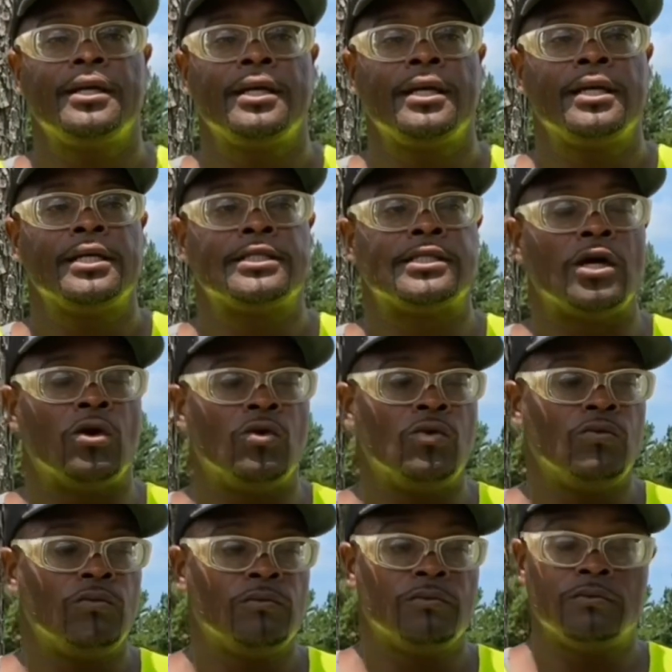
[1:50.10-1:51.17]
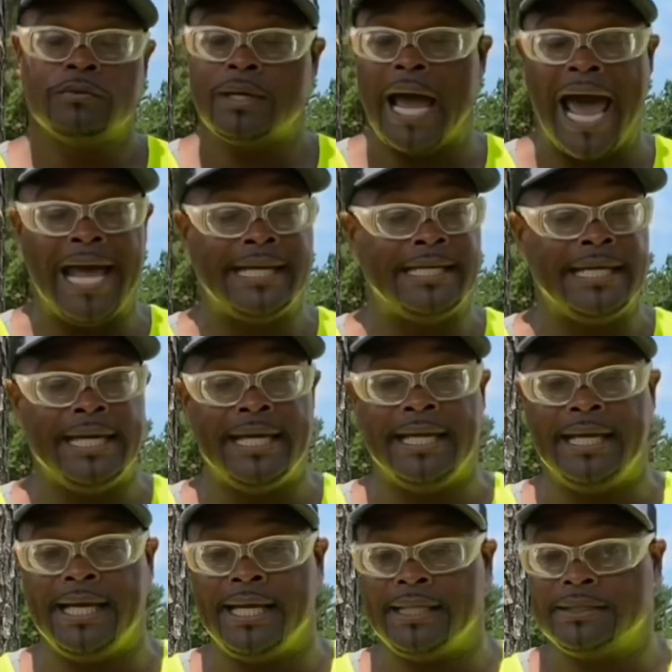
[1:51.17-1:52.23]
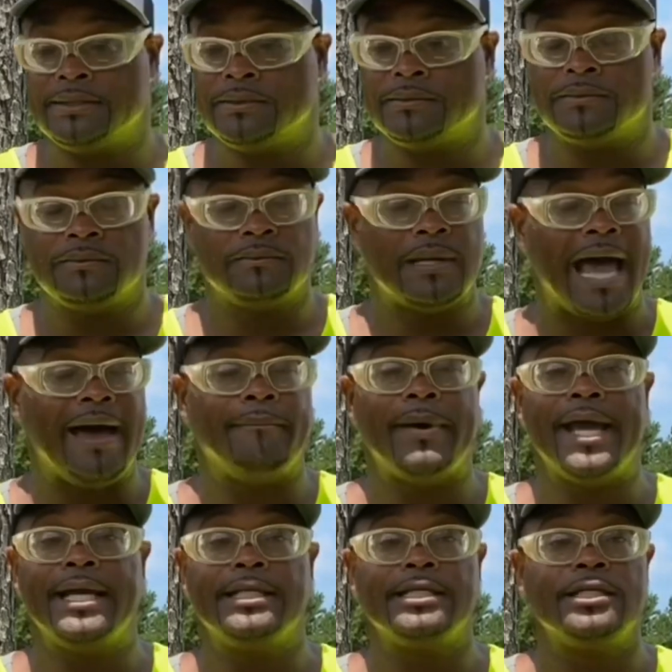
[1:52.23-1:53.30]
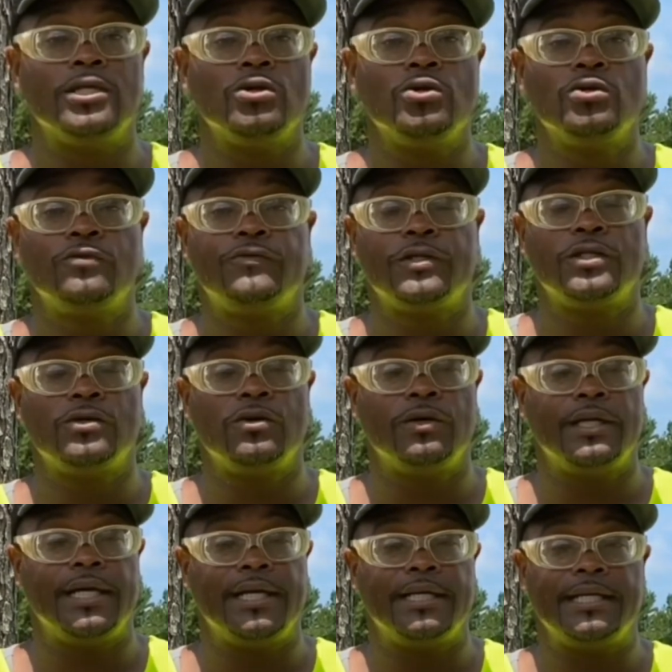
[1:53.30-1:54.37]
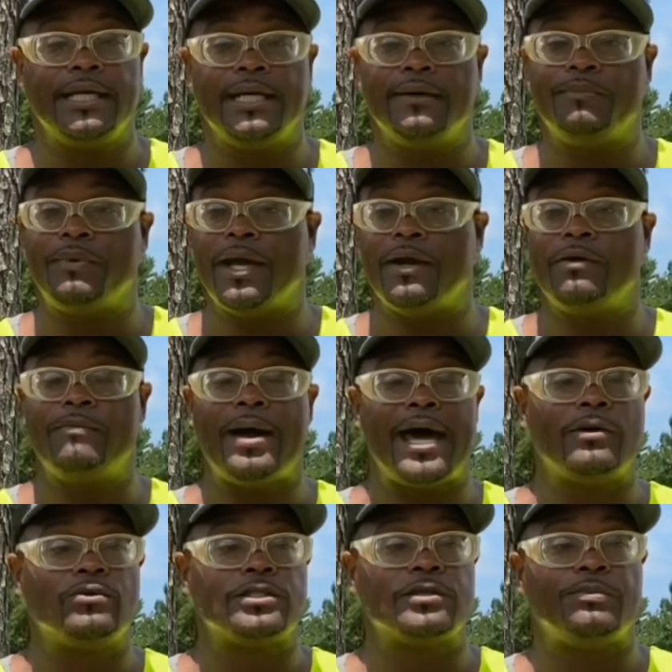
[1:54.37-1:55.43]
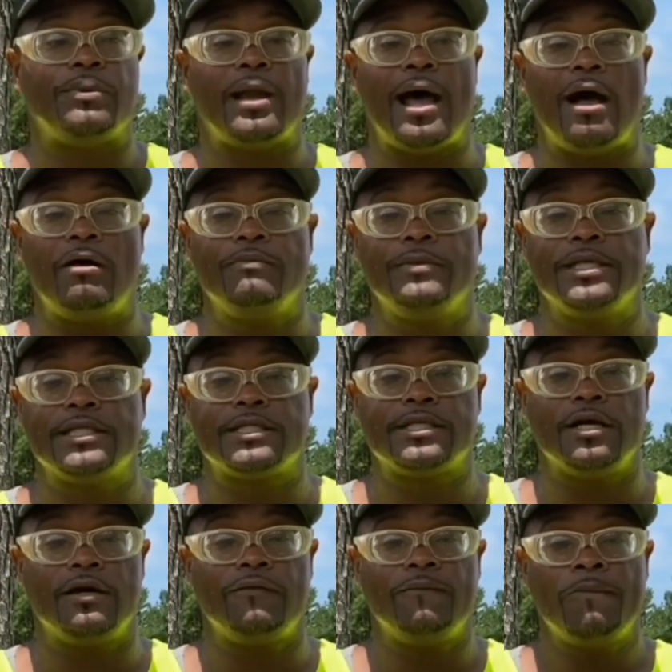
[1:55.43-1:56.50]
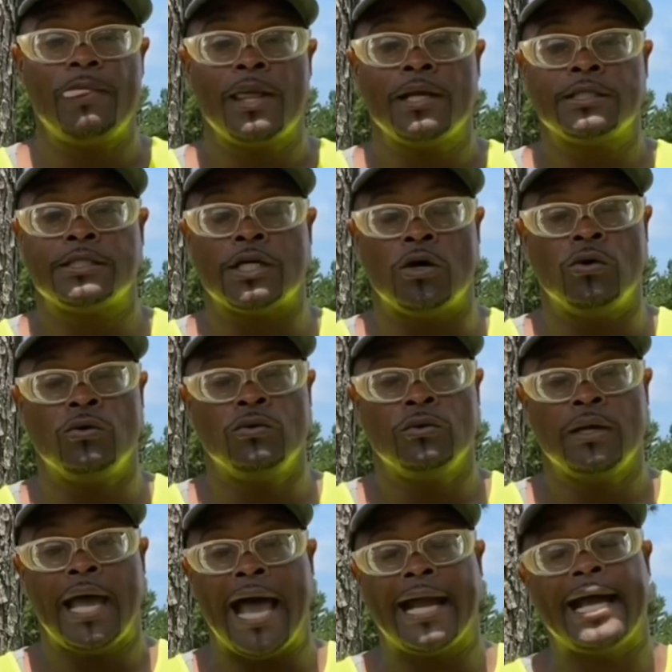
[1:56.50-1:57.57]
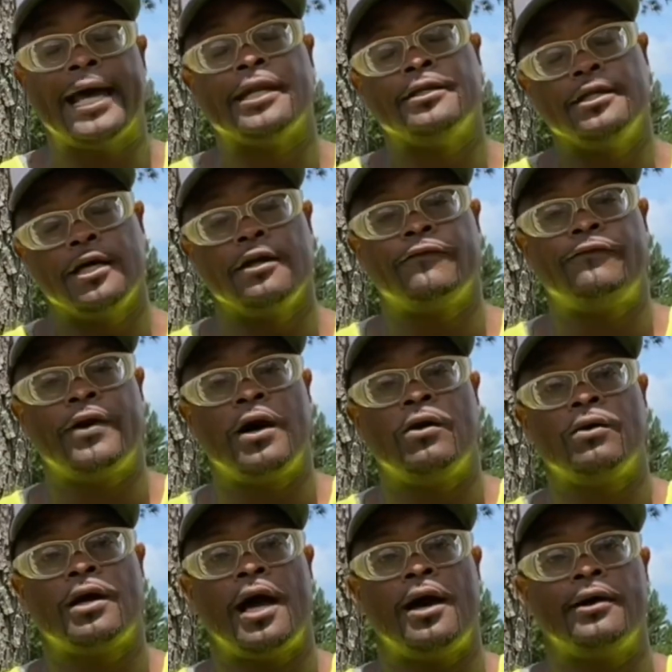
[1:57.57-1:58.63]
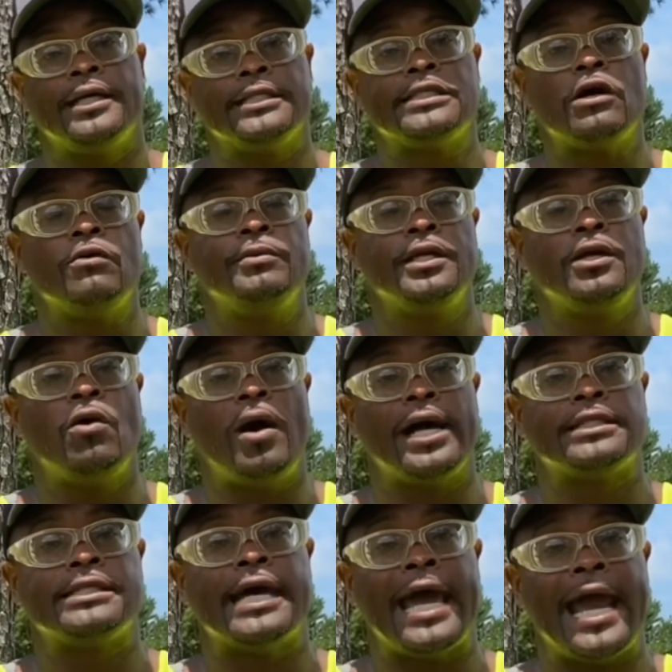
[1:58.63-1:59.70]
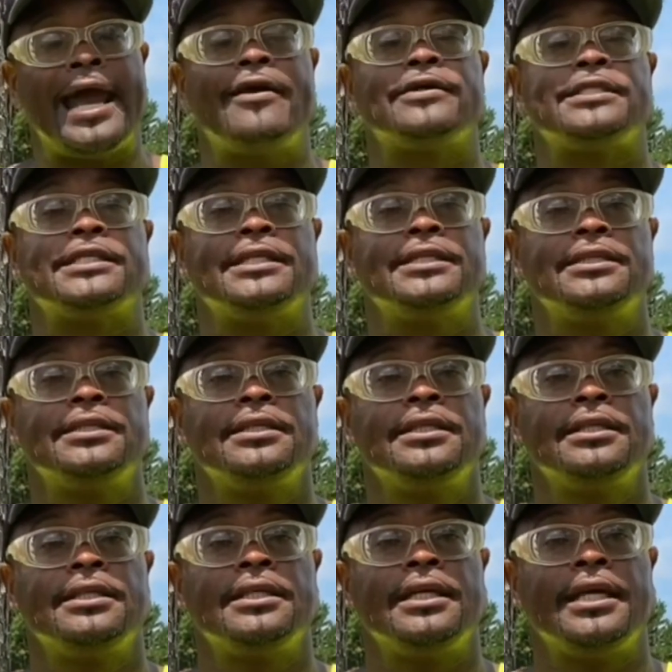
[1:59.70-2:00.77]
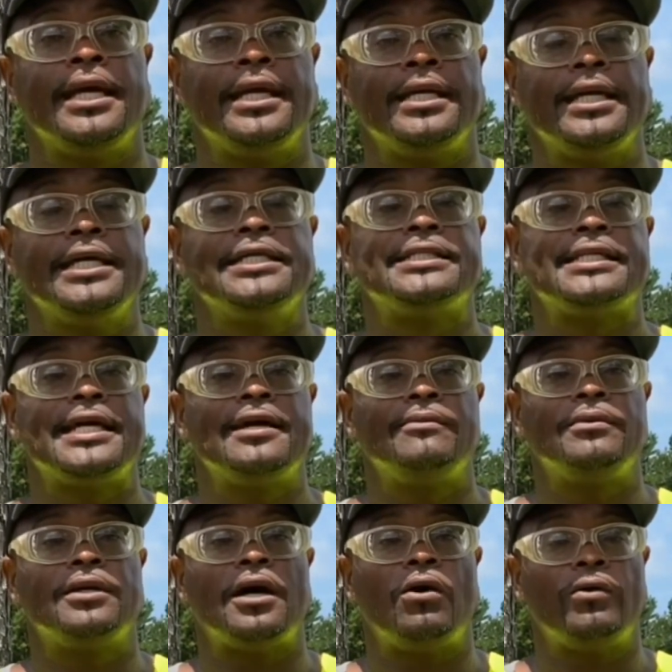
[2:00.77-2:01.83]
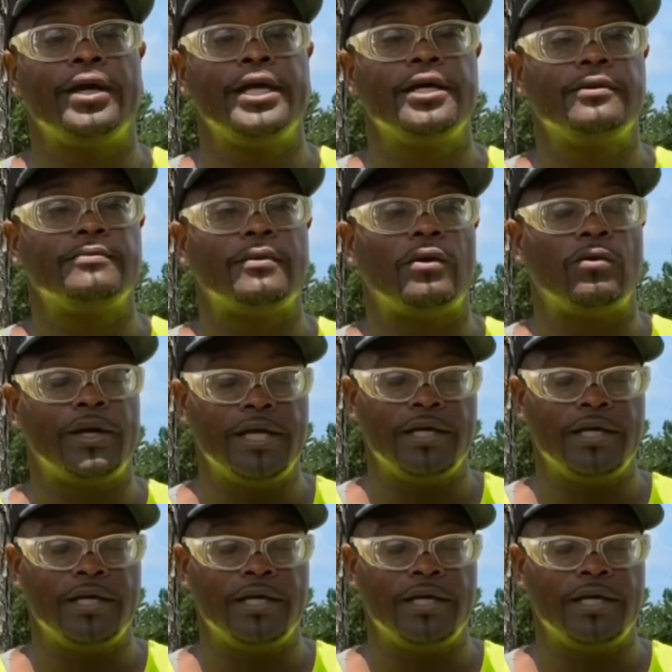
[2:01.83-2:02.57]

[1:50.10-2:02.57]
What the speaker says: So I did it. I made the news for doing it, and then everybody was applauding me and stuff. So I got another phone call. They told me to go out to Harrison in East Selma on Elm